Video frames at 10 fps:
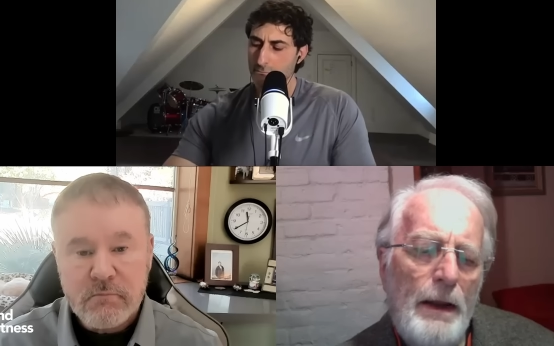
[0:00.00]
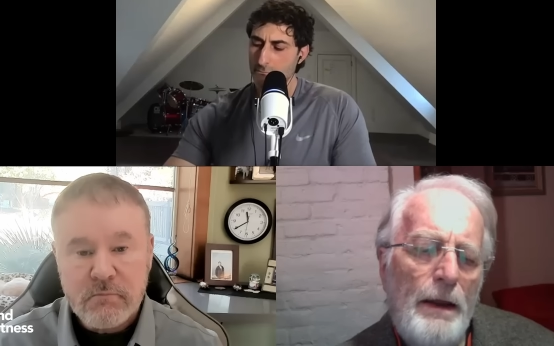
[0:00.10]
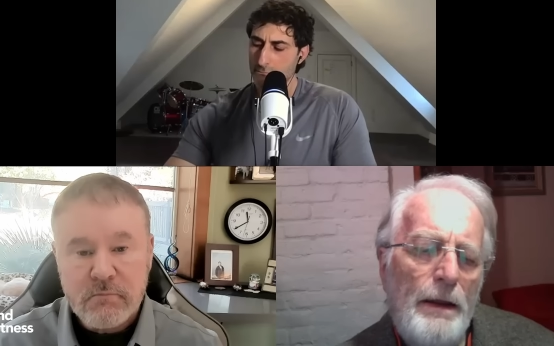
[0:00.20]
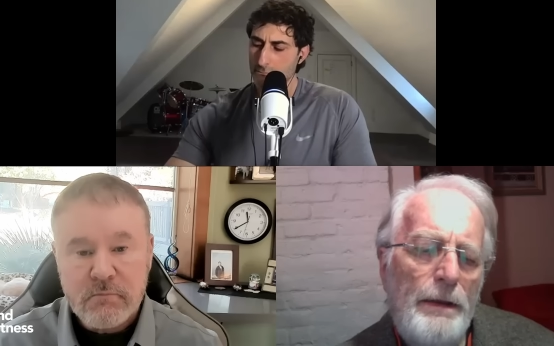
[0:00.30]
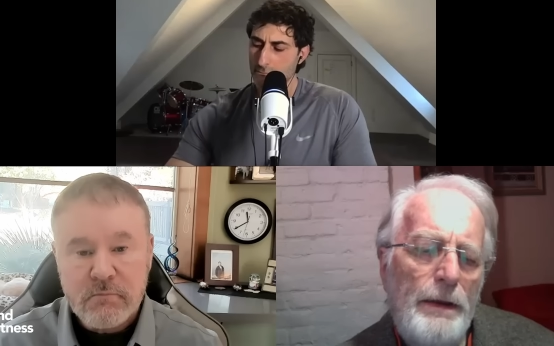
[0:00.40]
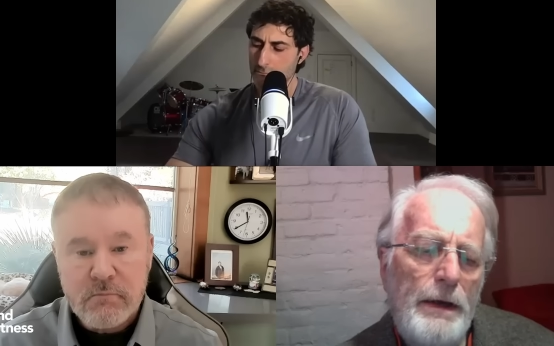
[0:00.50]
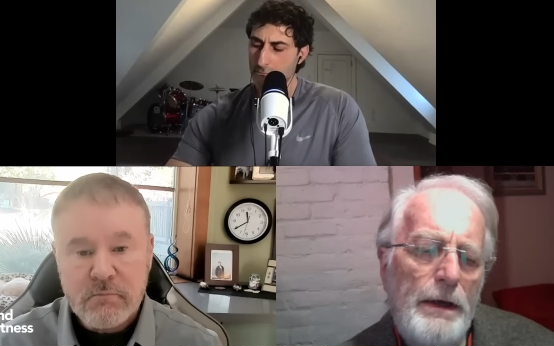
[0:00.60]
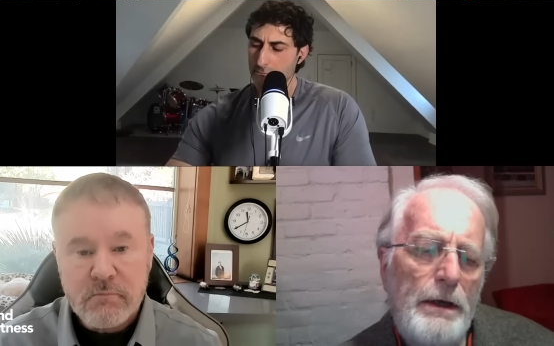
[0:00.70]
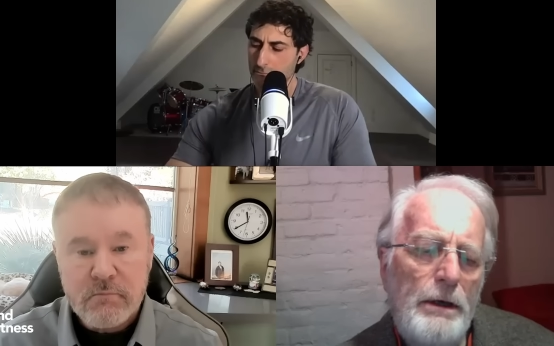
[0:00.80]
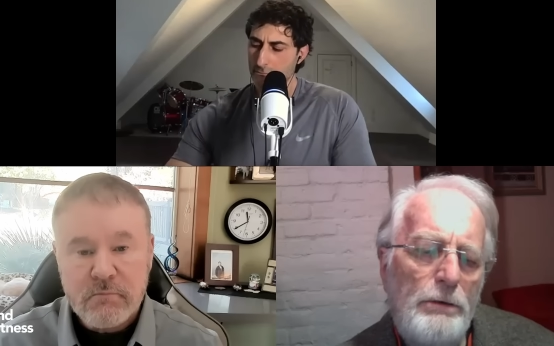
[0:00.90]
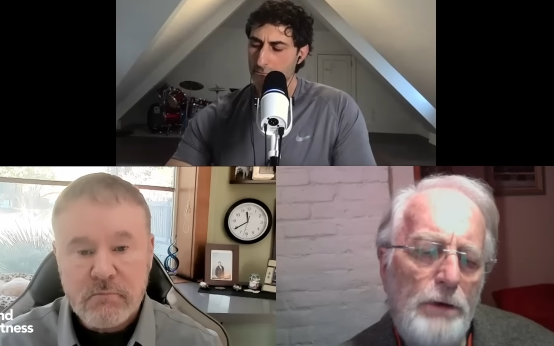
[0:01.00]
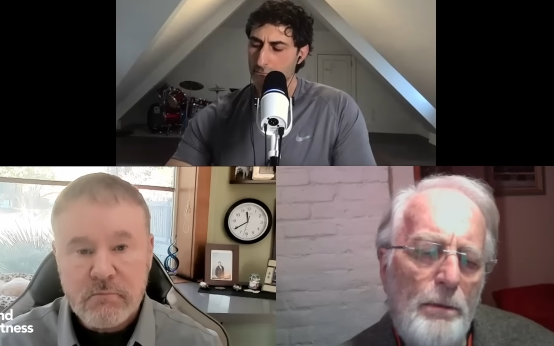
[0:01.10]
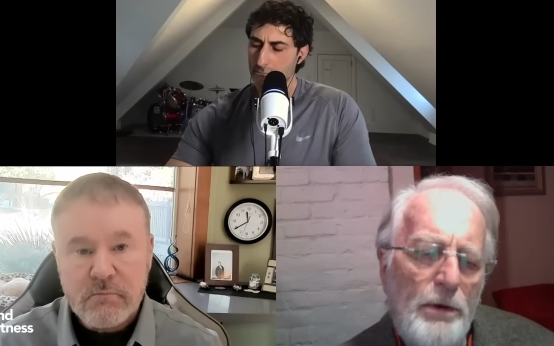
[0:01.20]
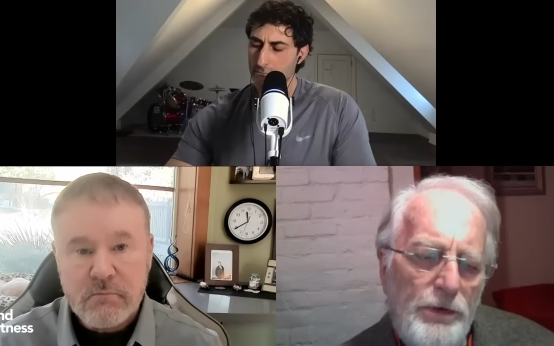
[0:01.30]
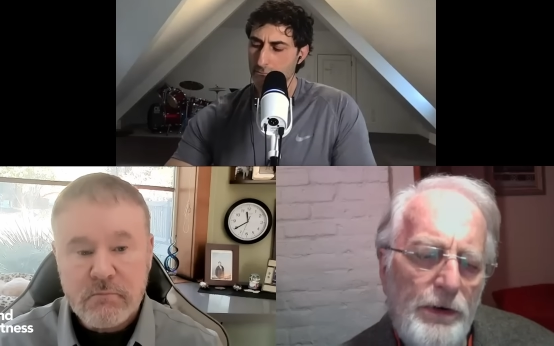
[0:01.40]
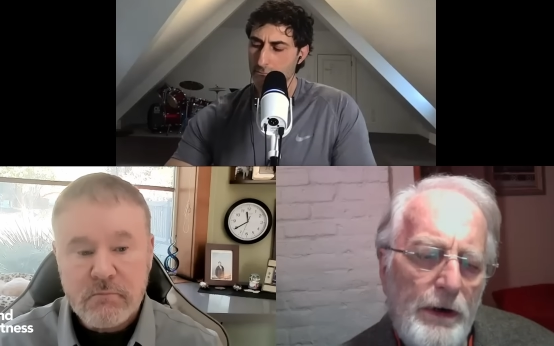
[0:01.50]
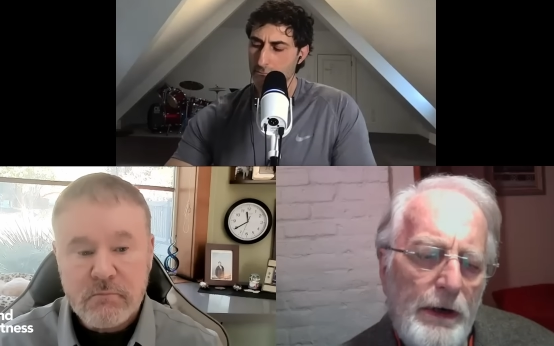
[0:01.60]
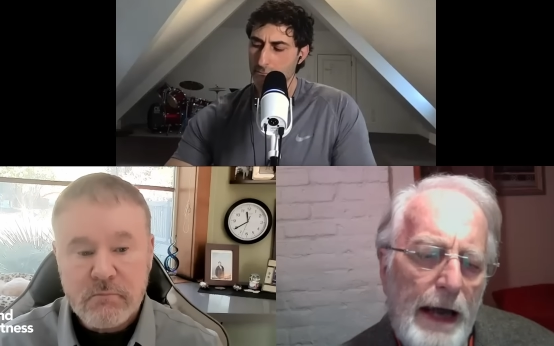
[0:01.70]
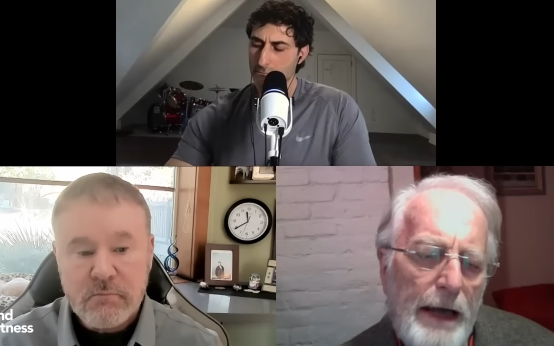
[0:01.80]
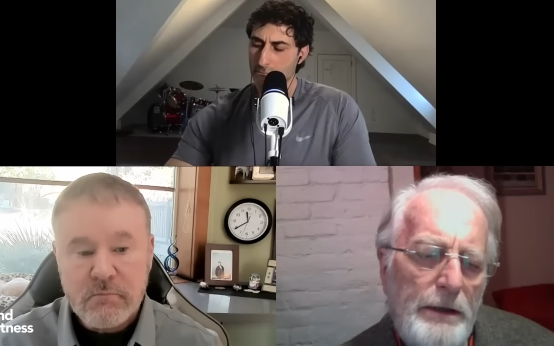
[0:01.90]
Speaker 1: the chromospheric
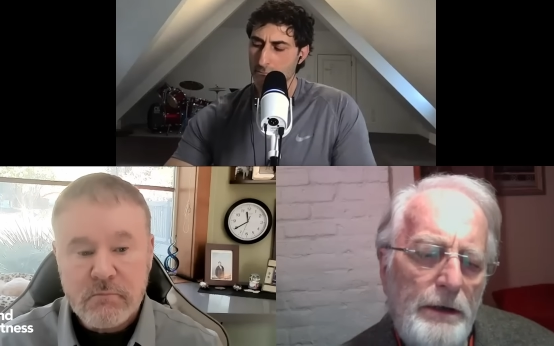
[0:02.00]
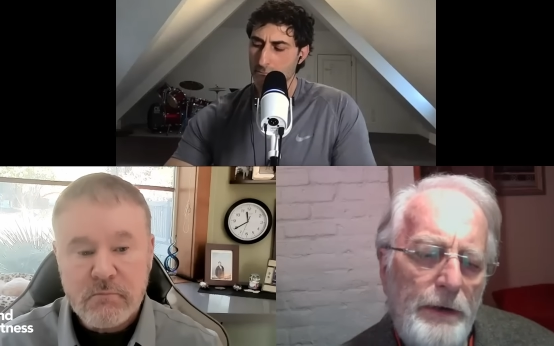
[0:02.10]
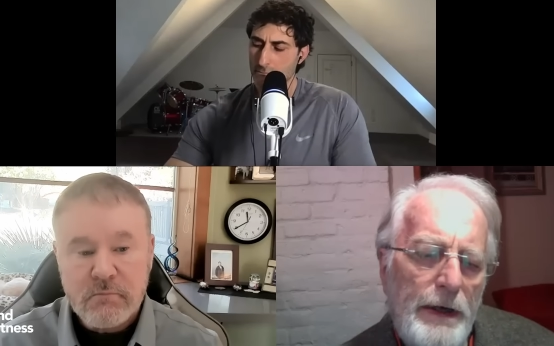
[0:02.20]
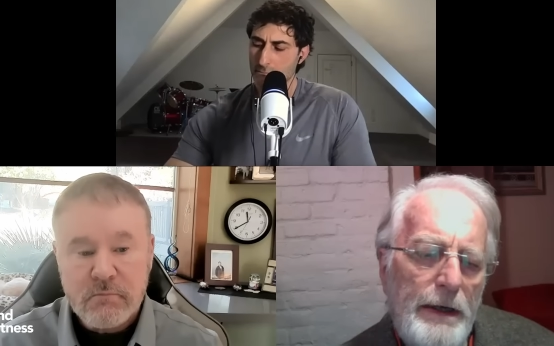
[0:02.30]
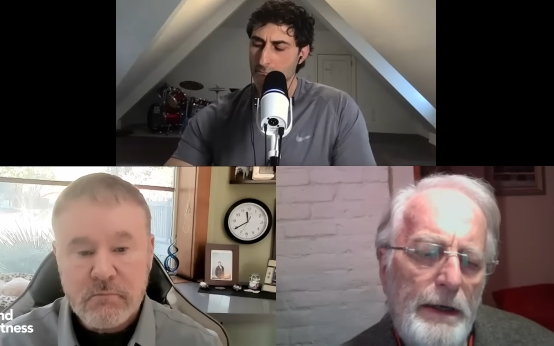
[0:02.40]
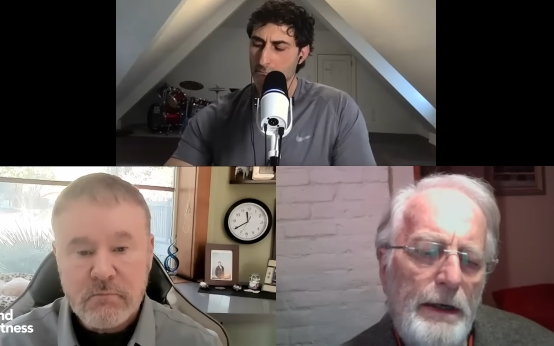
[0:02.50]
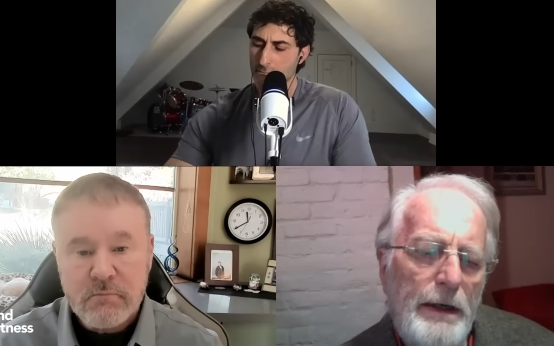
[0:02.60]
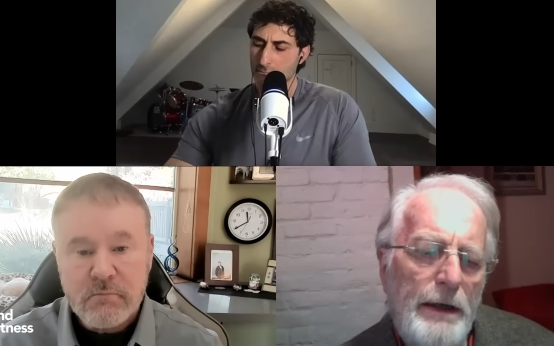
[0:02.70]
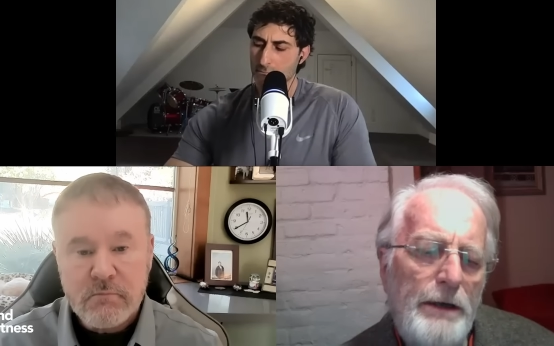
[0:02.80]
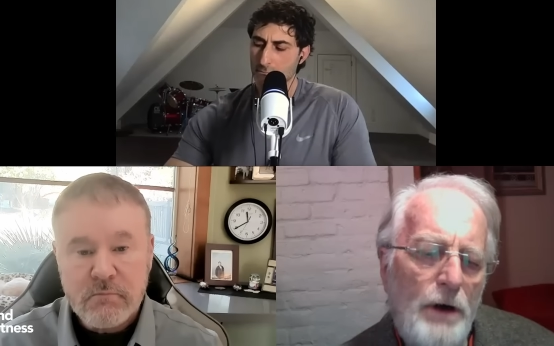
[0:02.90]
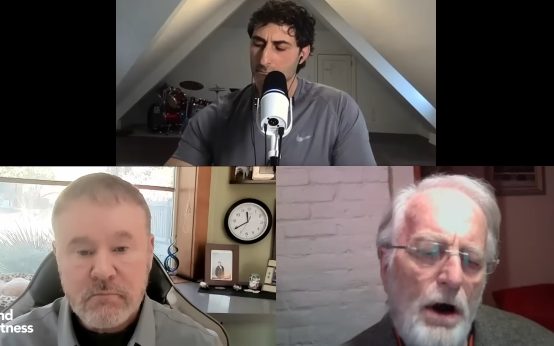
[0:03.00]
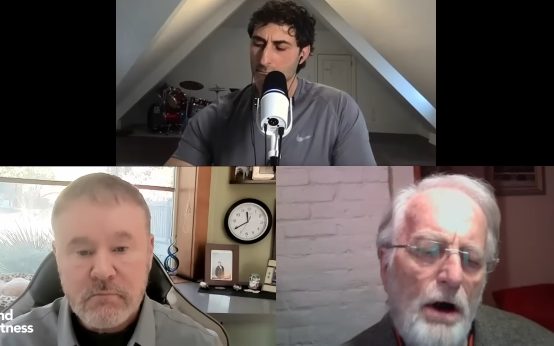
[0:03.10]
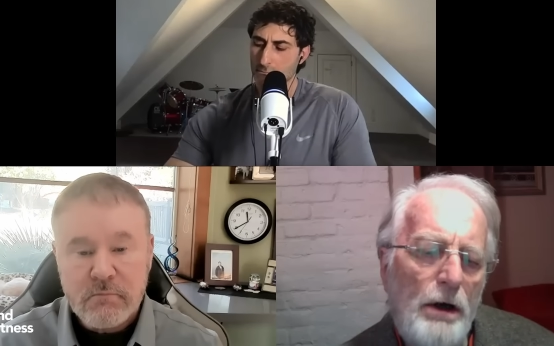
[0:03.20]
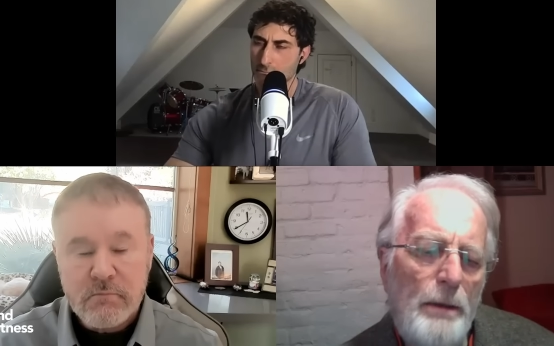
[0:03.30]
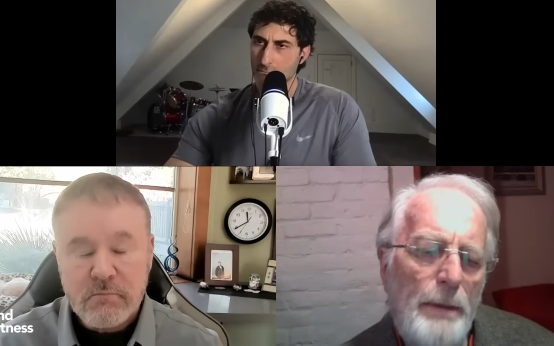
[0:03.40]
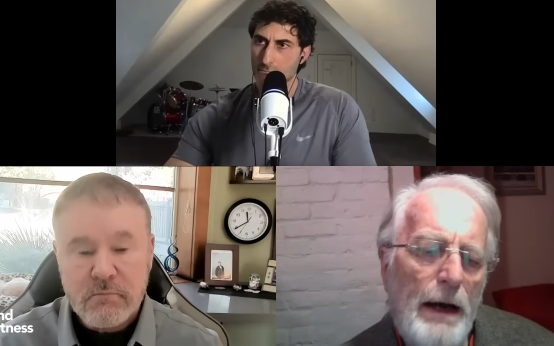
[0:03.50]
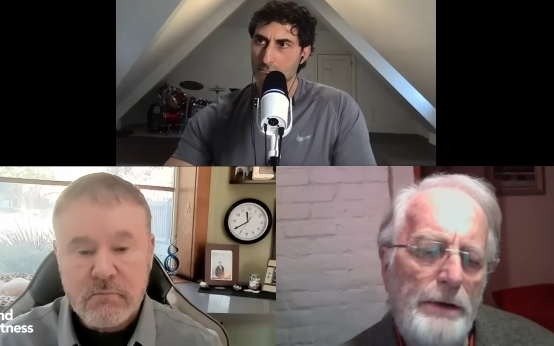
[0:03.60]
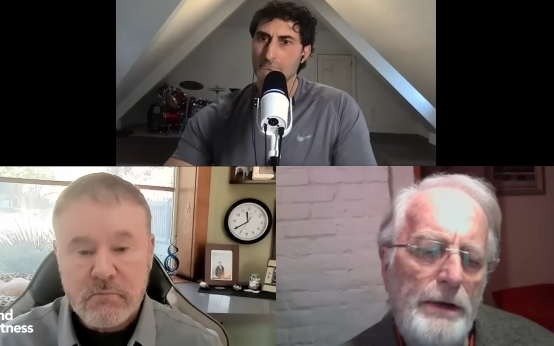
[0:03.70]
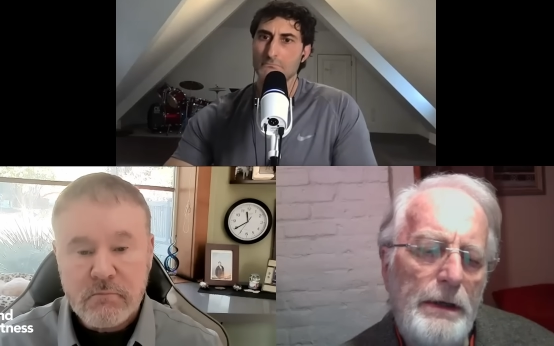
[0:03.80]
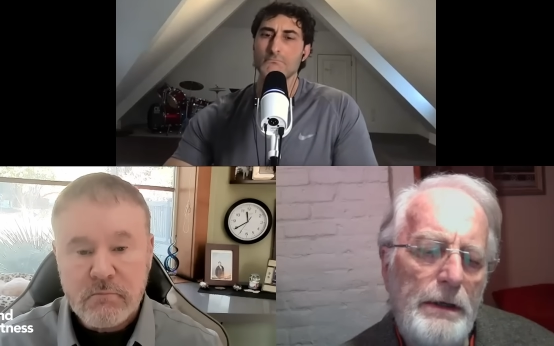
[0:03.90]
activity, and they talk about
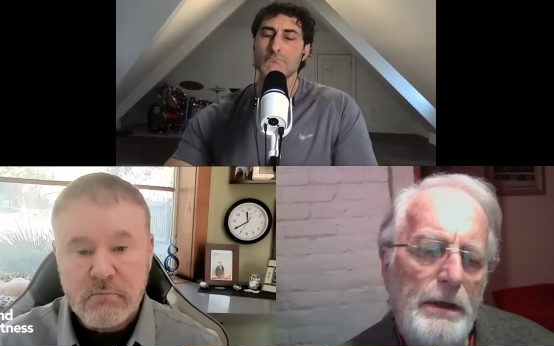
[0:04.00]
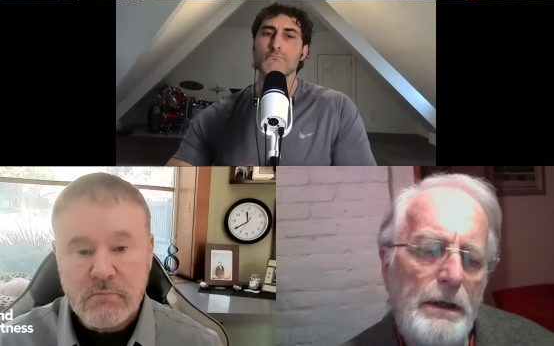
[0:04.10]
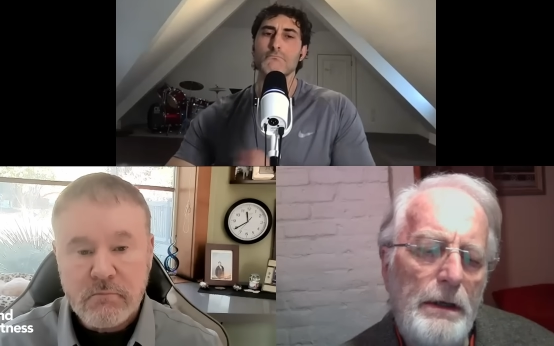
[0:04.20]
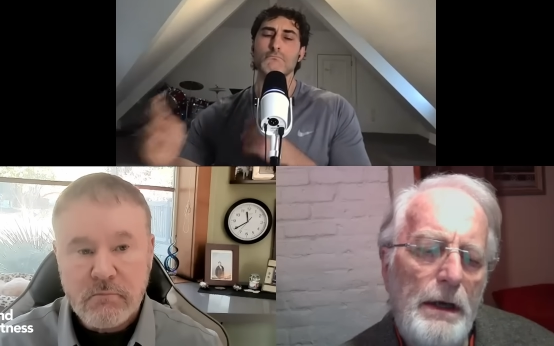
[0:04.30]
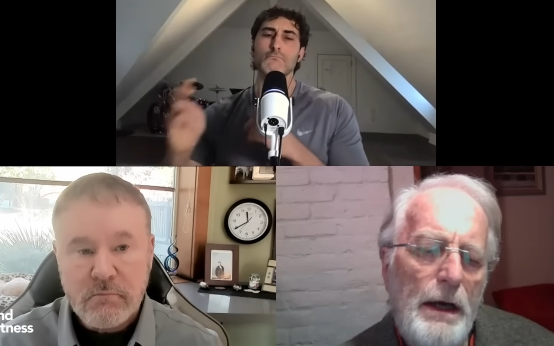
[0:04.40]
the